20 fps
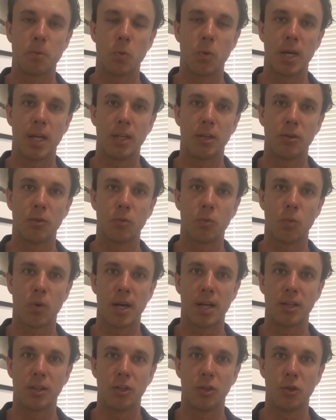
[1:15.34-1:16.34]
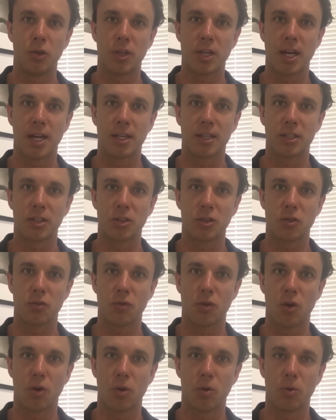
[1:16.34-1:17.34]
when, one, you can't
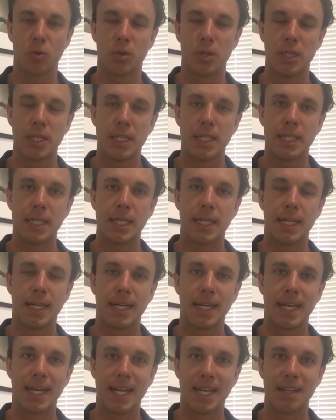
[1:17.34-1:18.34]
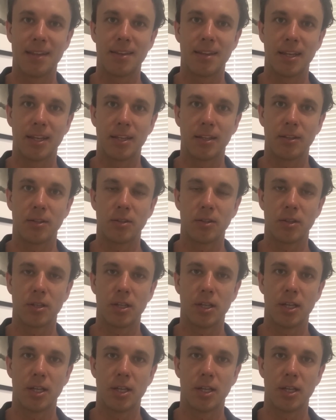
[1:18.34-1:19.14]
control anything,